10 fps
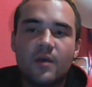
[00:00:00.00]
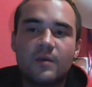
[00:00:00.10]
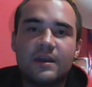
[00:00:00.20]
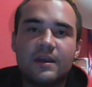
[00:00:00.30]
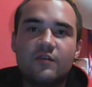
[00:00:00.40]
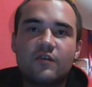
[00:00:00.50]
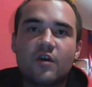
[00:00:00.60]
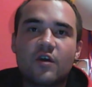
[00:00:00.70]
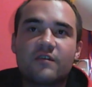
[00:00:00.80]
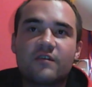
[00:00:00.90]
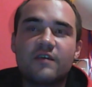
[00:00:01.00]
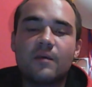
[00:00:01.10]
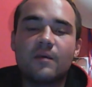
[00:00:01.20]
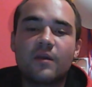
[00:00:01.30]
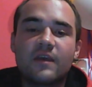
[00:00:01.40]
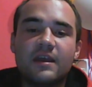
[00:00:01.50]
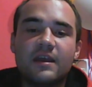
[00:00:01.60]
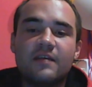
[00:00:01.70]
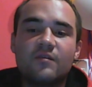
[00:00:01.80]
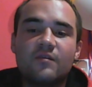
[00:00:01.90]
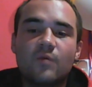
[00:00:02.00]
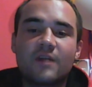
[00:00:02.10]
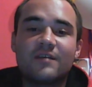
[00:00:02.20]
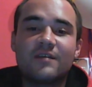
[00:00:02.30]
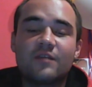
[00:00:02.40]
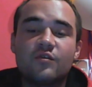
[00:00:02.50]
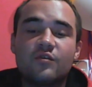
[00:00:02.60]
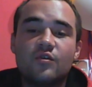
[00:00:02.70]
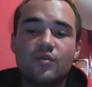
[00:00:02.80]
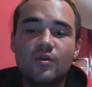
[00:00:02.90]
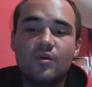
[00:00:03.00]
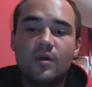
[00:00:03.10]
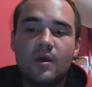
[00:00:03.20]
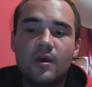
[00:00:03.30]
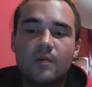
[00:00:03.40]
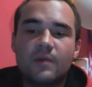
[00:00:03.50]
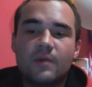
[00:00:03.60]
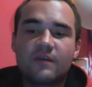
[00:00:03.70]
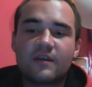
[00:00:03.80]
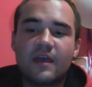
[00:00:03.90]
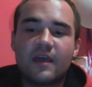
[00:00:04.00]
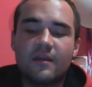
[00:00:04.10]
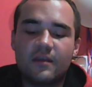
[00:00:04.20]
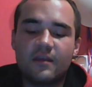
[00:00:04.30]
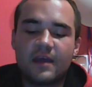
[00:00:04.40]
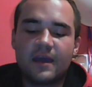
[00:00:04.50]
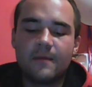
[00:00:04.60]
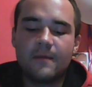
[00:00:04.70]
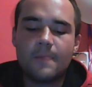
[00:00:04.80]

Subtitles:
We need to start seeing what the elite is wanting to do, because at the end of the day,